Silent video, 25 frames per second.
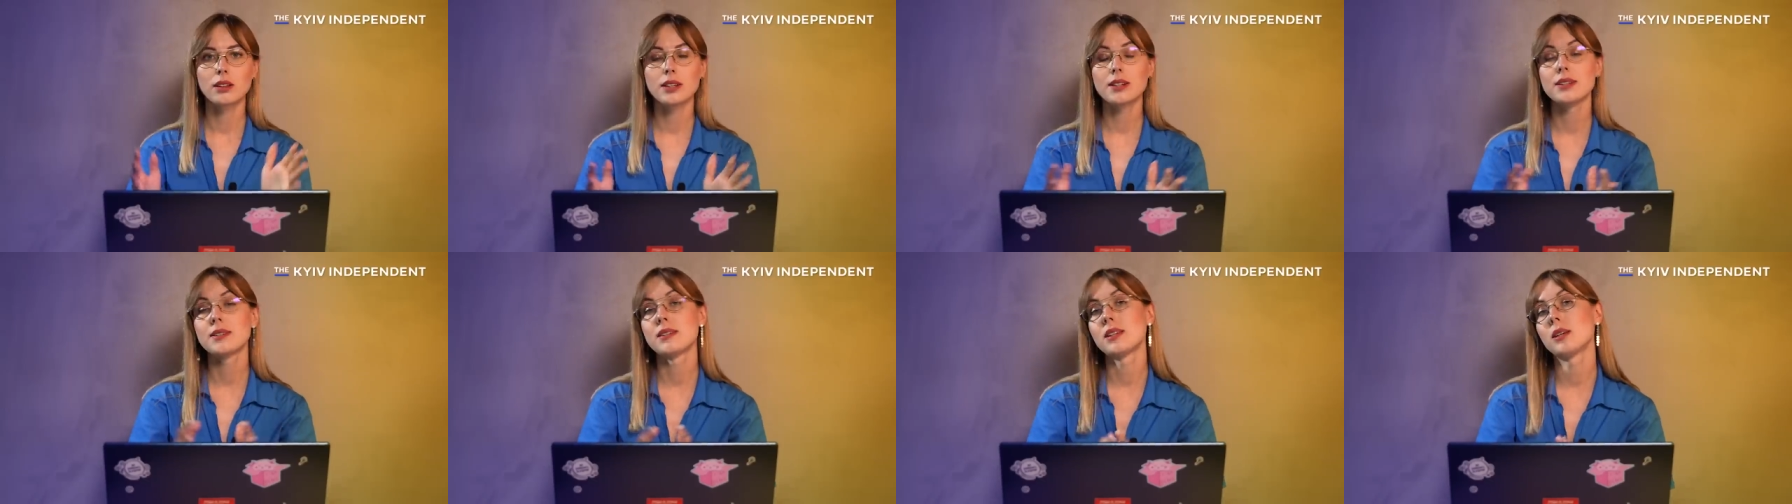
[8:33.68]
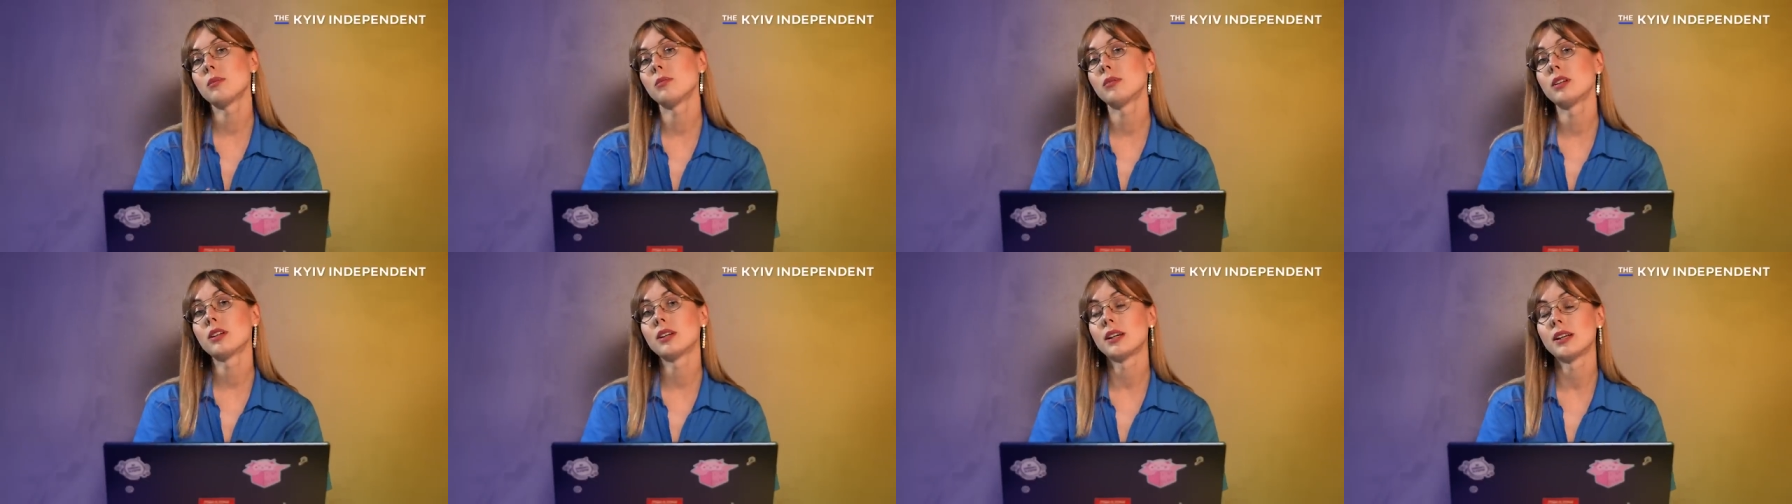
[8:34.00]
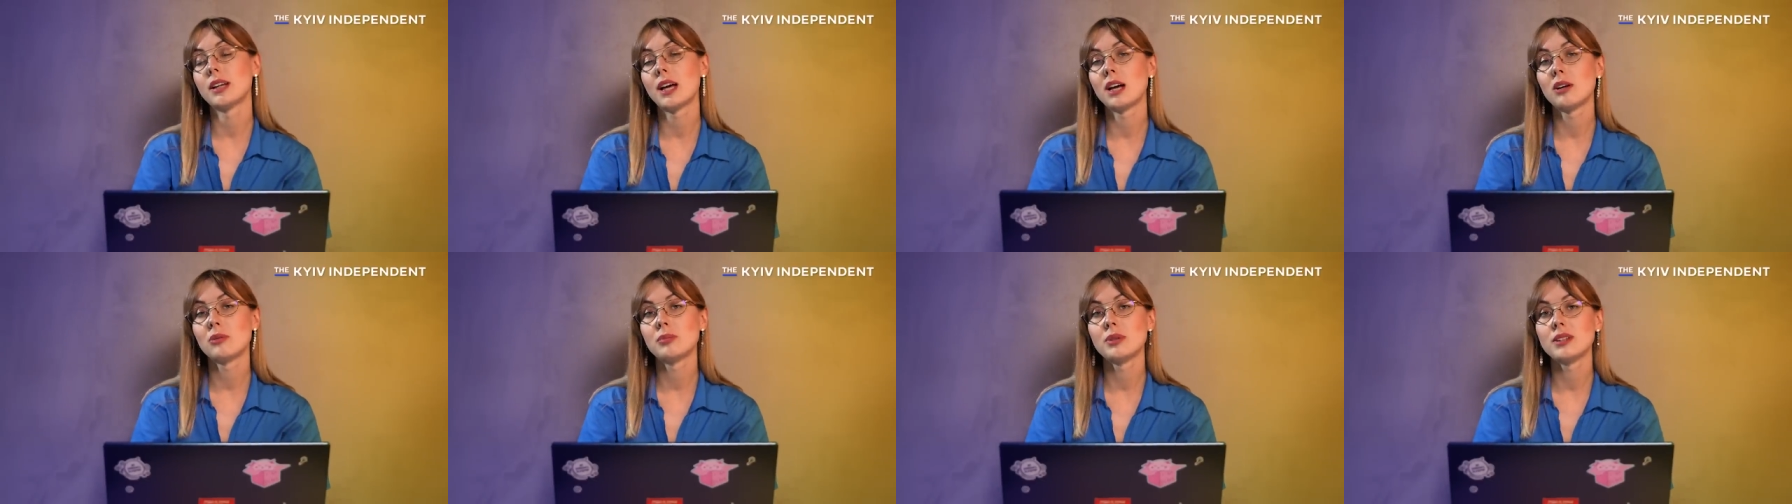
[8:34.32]
This symbol
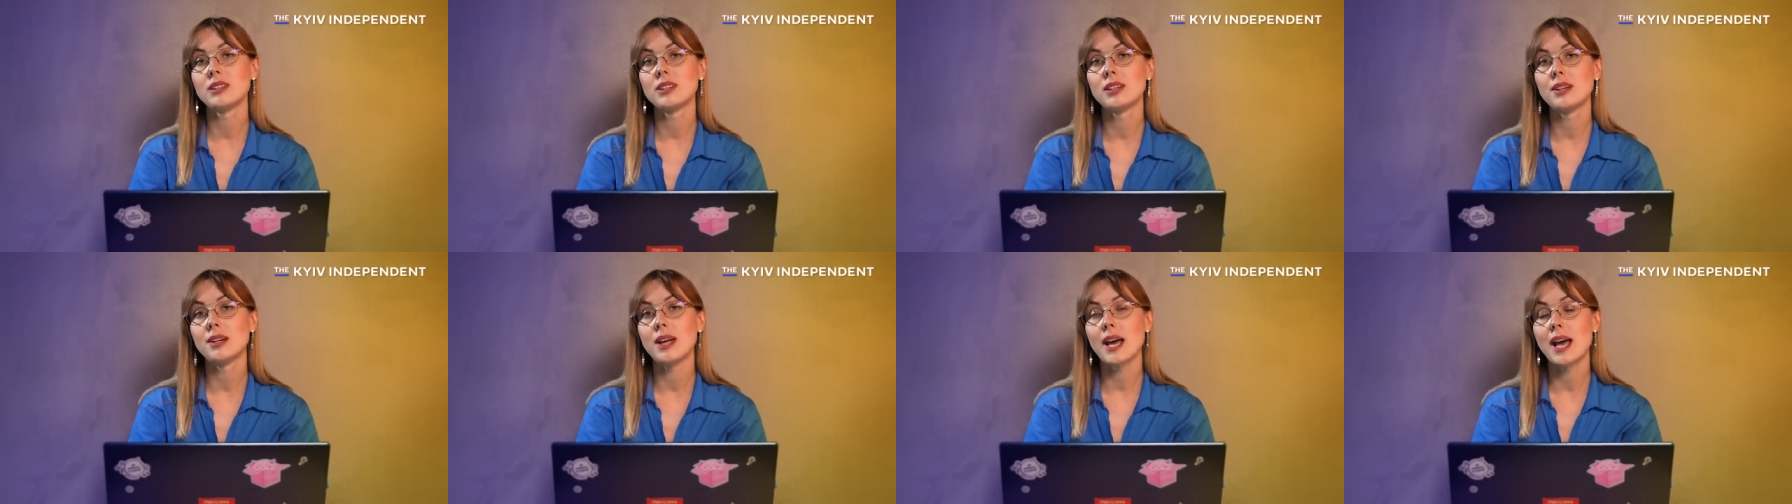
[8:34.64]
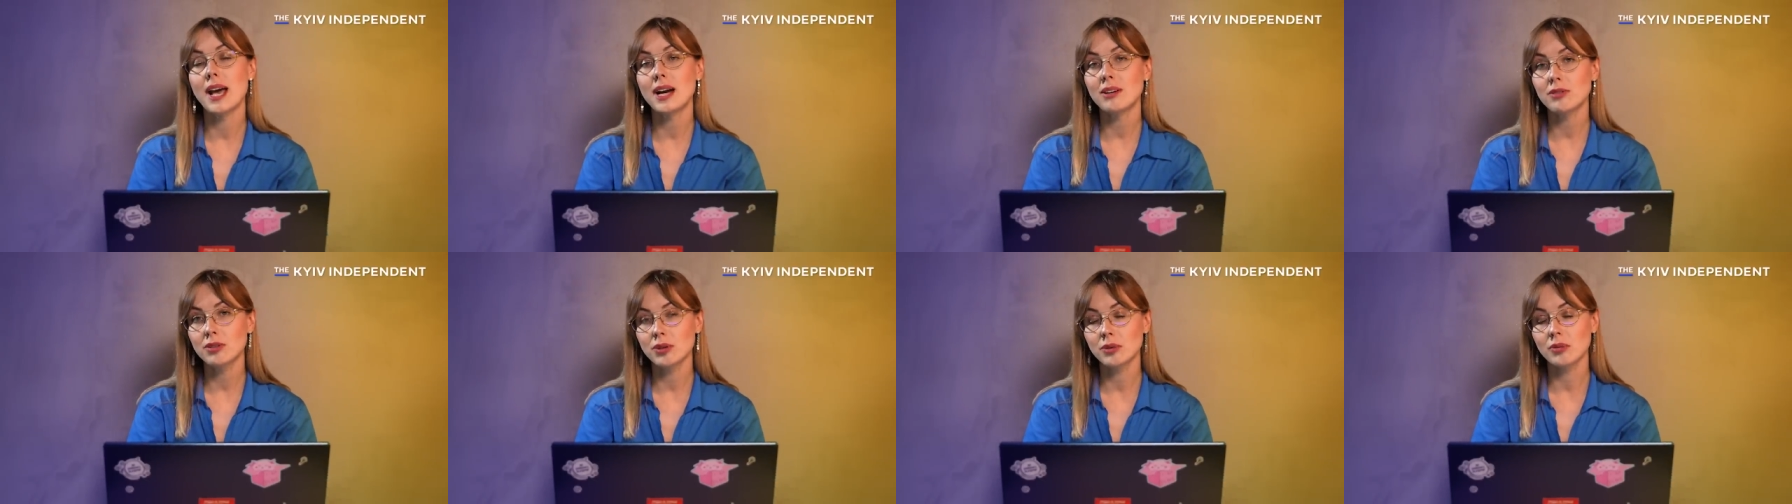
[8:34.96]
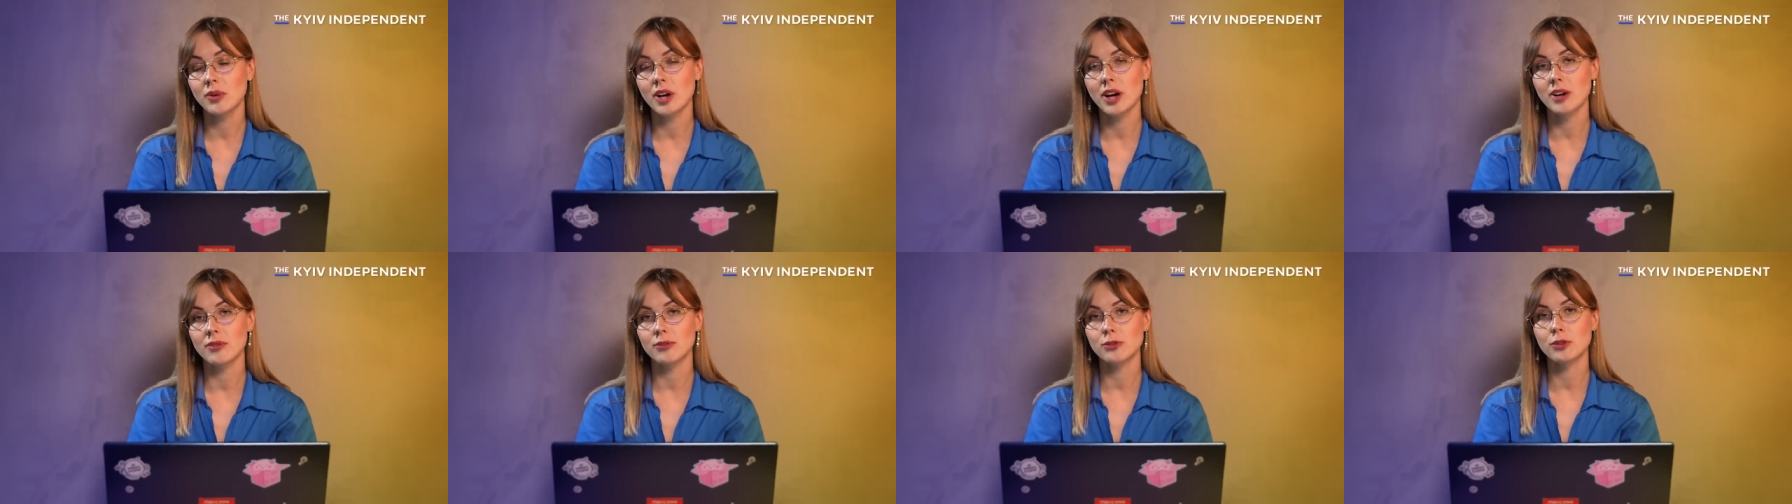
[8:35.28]
can now be seen
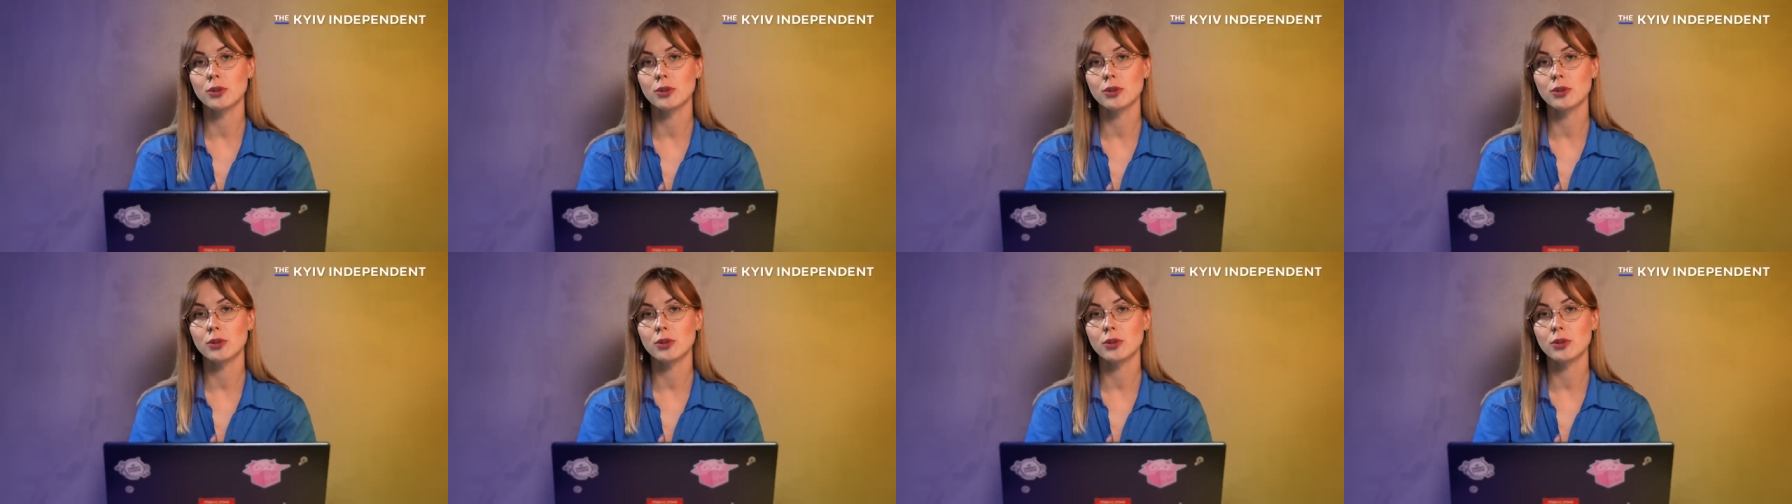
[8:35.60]
everywhere,